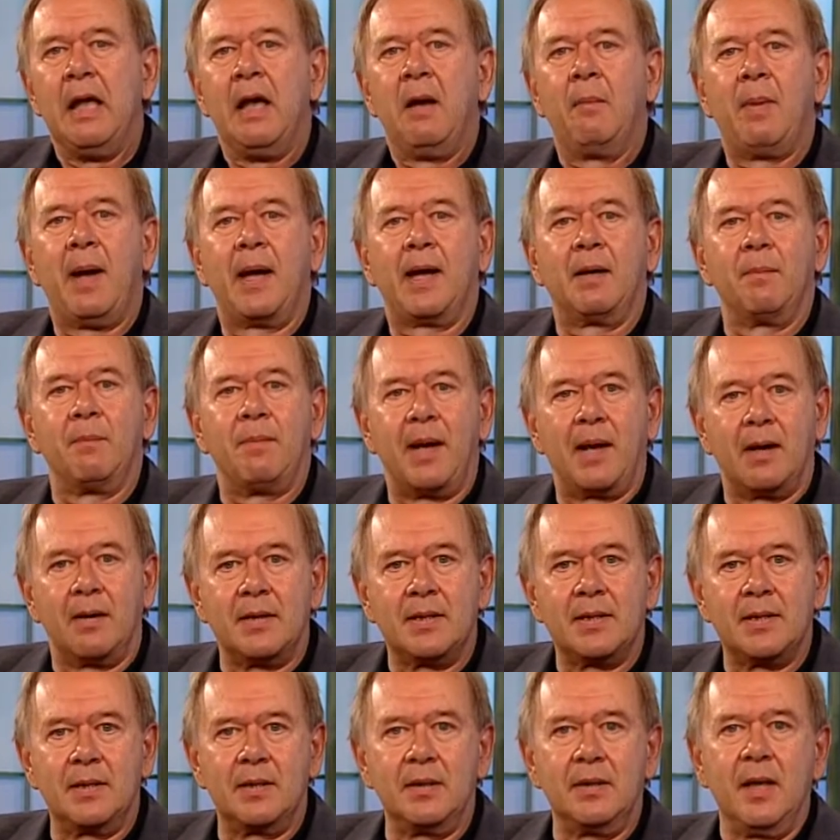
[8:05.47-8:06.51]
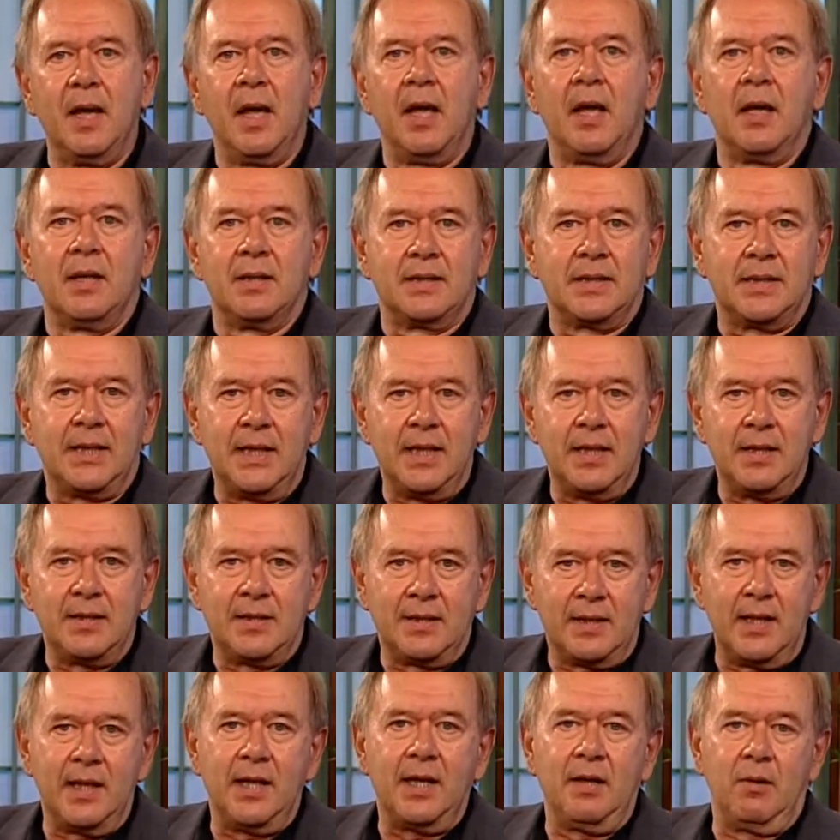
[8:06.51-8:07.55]
By comparison,
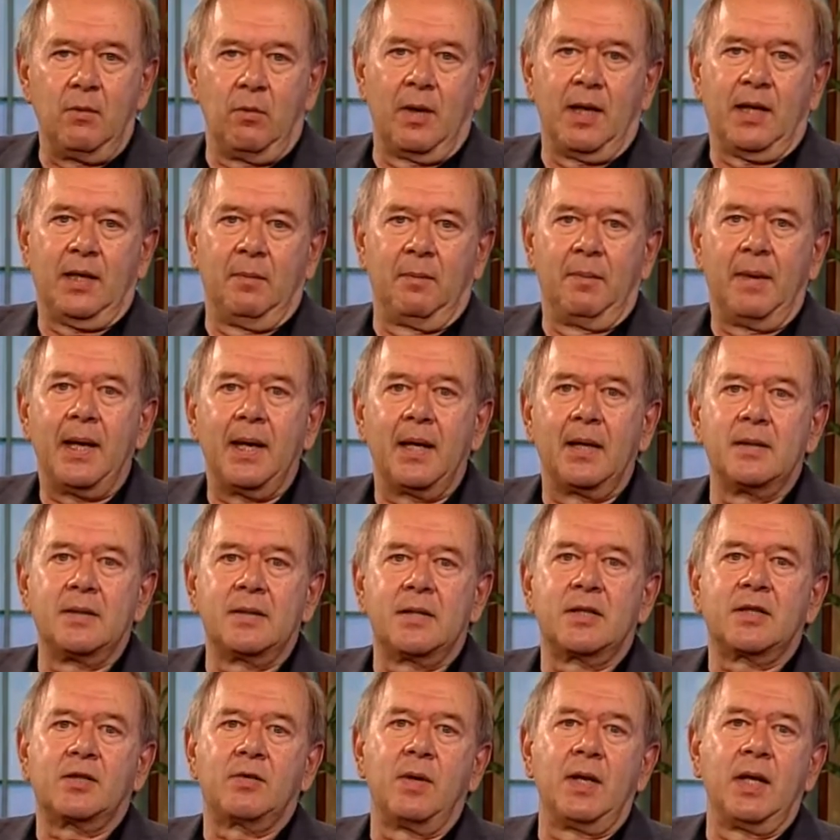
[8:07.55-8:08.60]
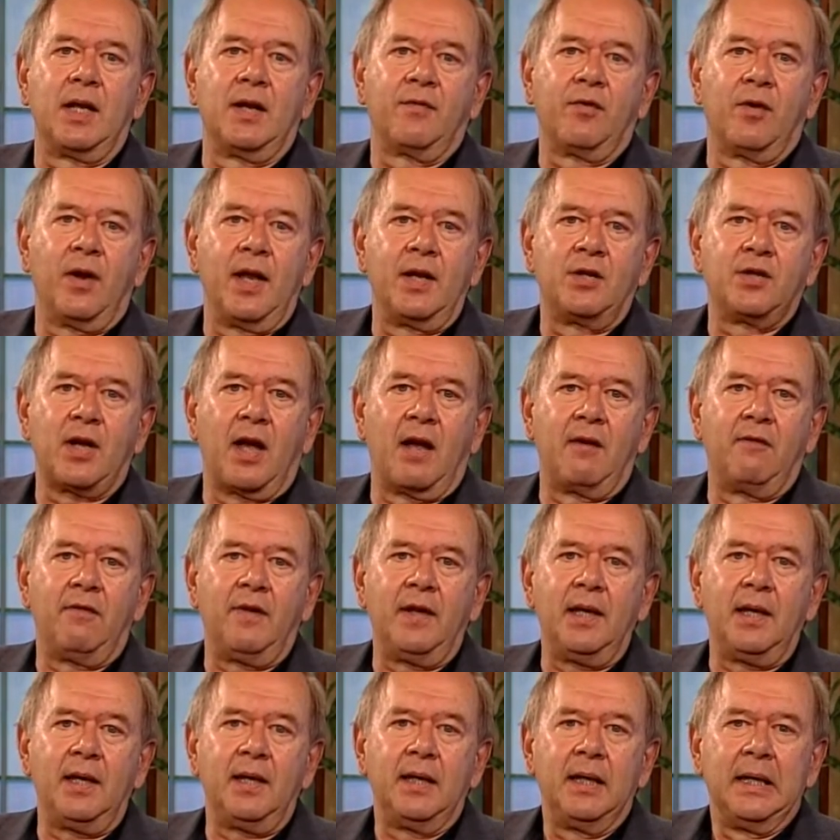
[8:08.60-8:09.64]
CDC recommends screening for
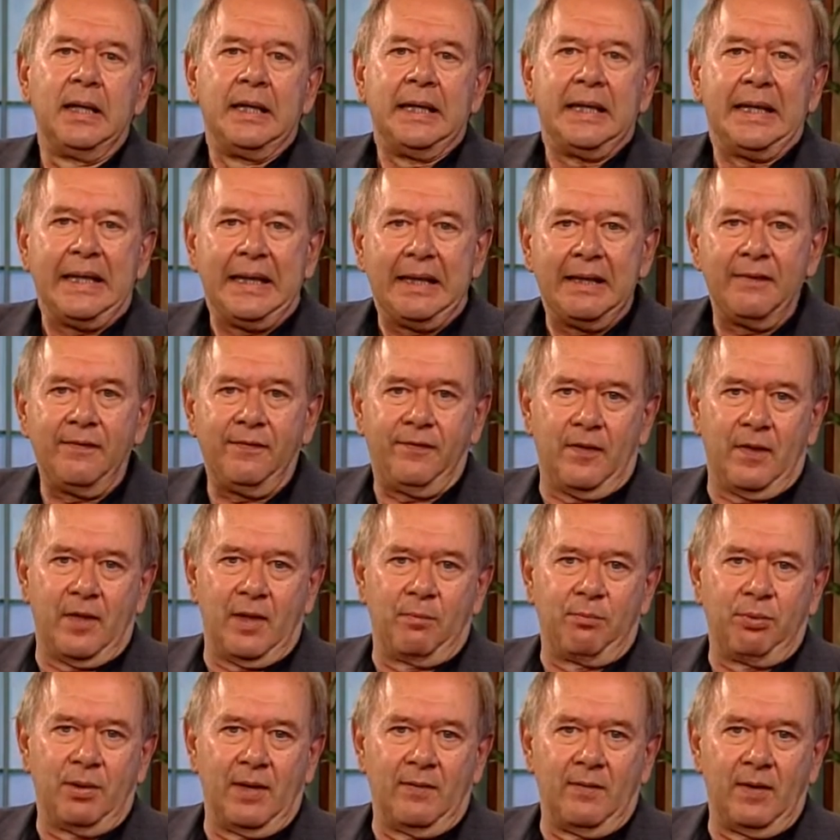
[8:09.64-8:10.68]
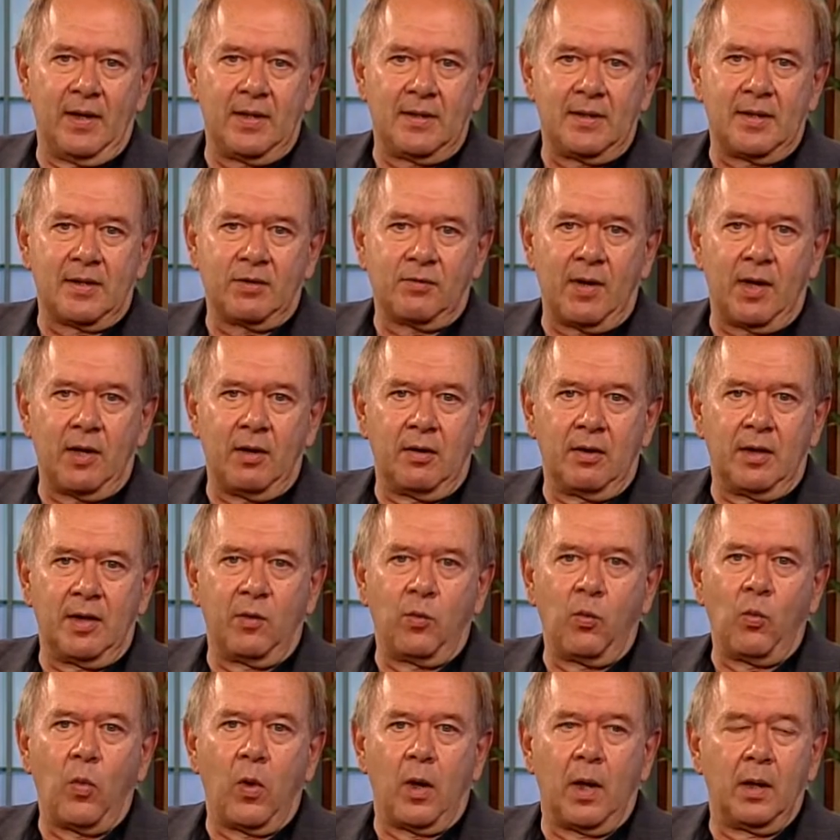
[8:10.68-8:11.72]
HIV if the prevalence is greater
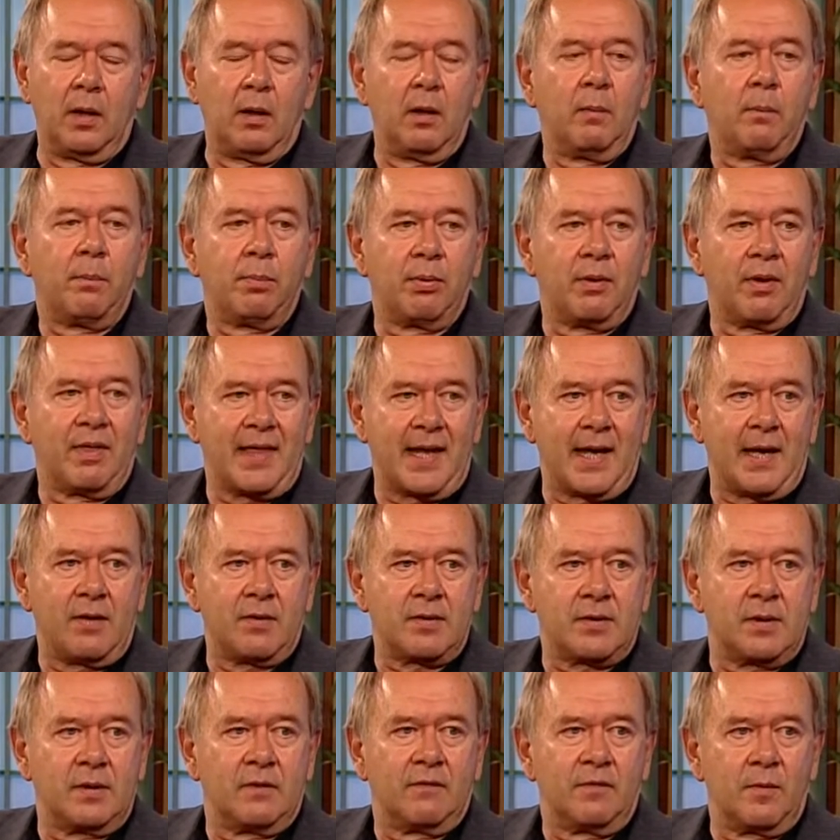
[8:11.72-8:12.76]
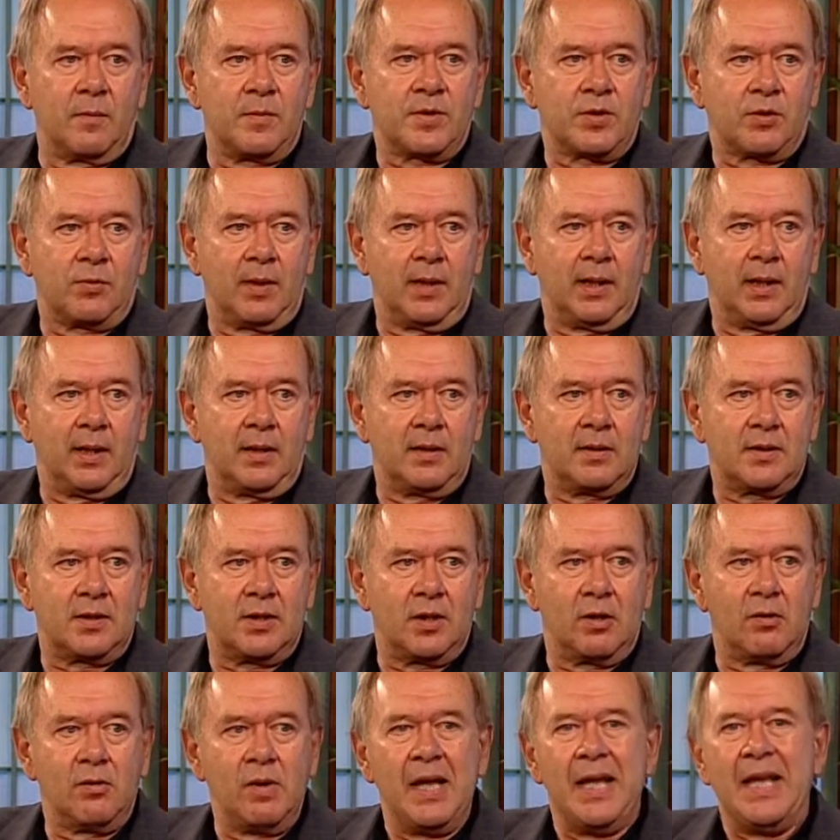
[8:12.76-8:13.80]
than 1 per 1,000 from screening.
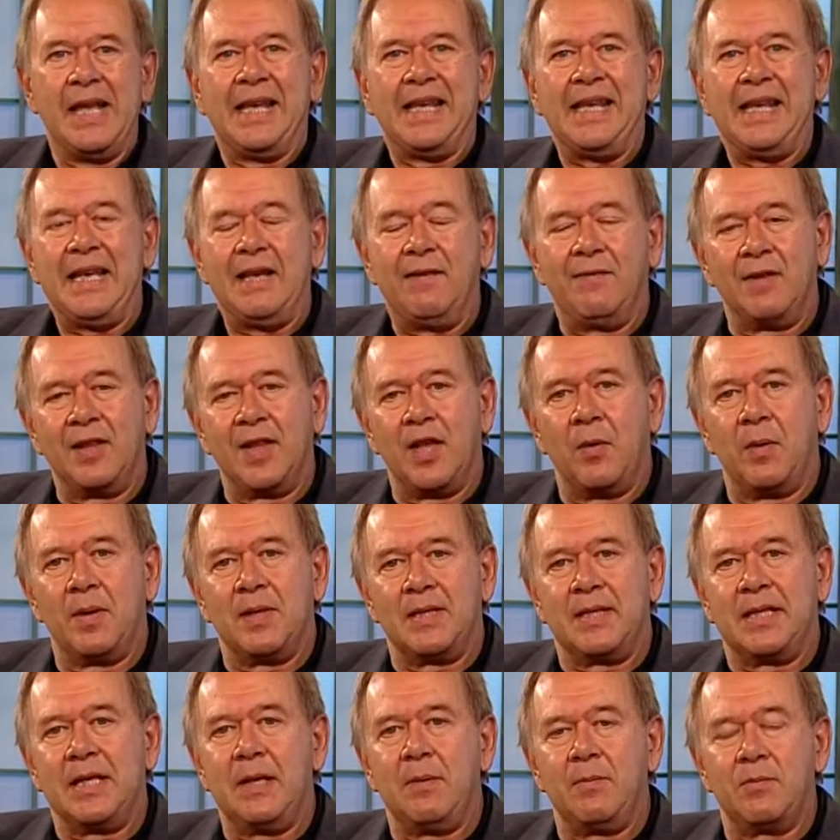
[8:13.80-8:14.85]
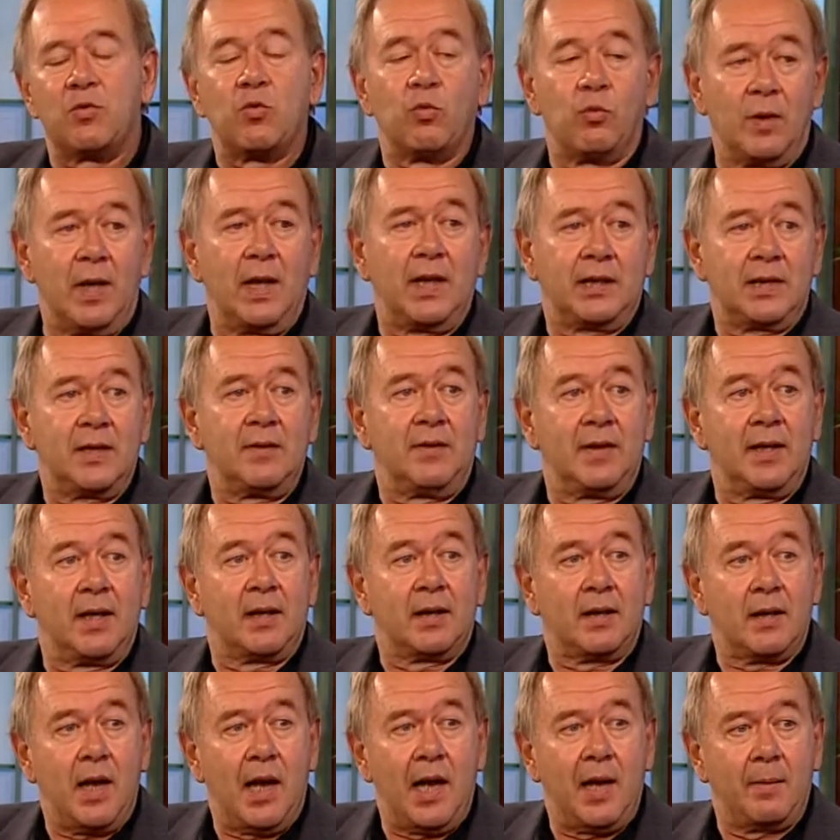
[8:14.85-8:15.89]
So even though it seems relatively
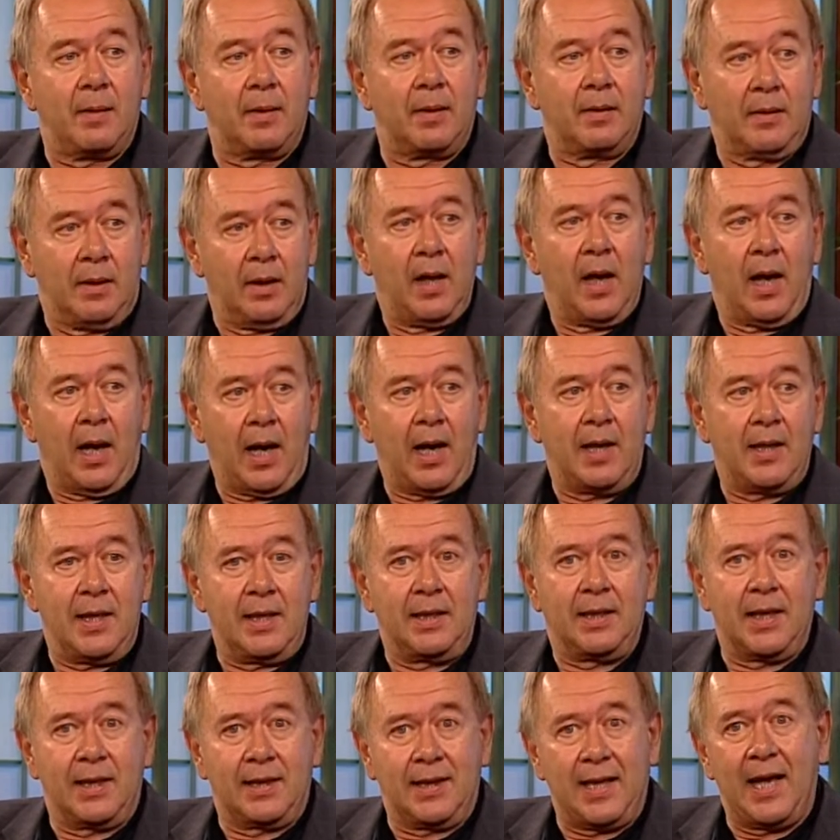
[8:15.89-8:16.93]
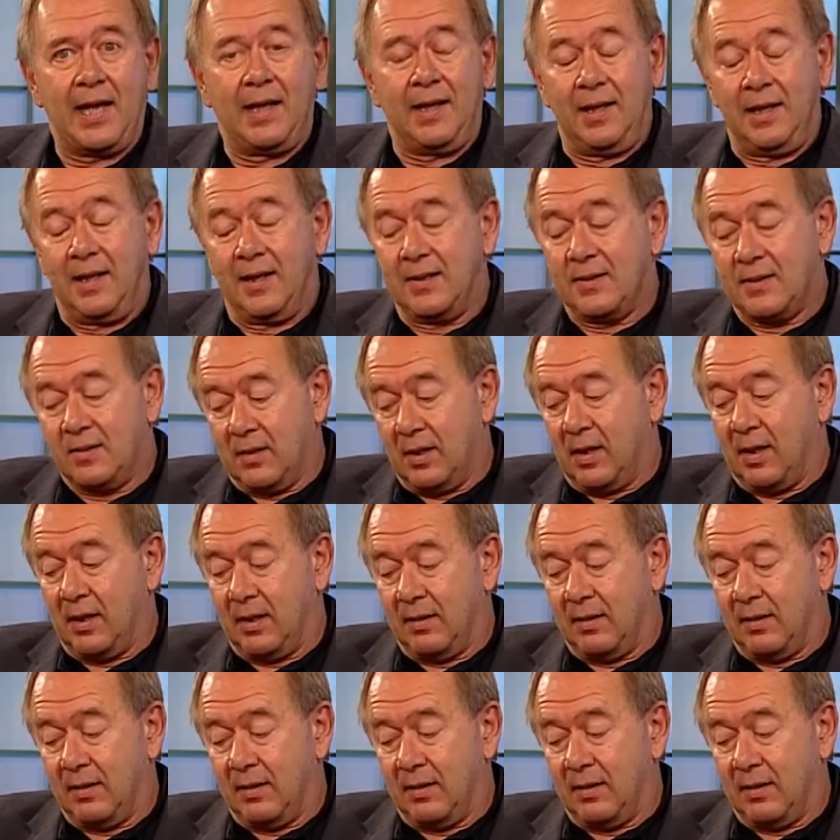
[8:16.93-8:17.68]
uncommon, I think that that is